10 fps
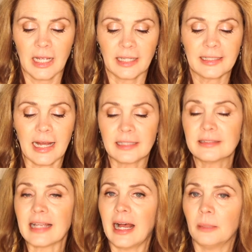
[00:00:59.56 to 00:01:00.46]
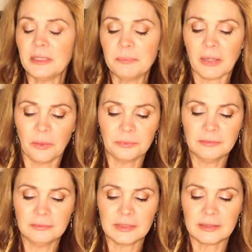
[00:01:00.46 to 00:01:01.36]
God is
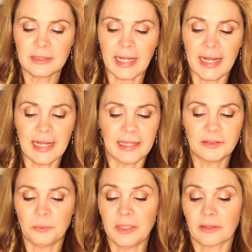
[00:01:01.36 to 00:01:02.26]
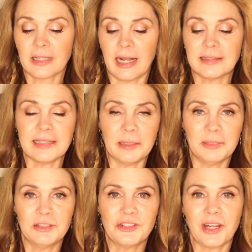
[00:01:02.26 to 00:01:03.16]
omnipotent, and we are God's
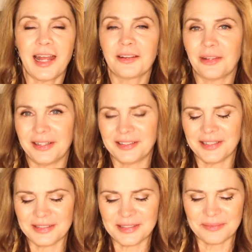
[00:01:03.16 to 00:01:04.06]
image and likeness.